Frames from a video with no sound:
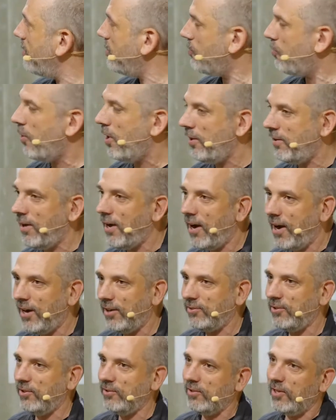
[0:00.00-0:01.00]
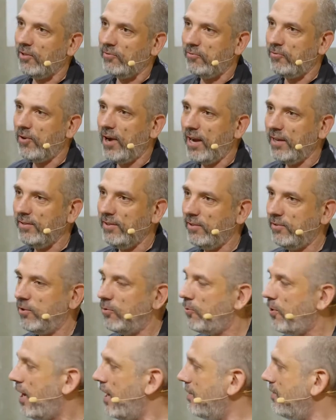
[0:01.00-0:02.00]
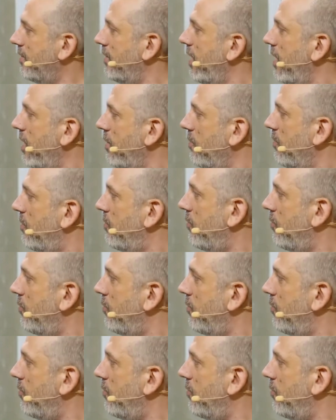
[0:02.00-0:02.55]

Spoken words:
as well hard on finding the right name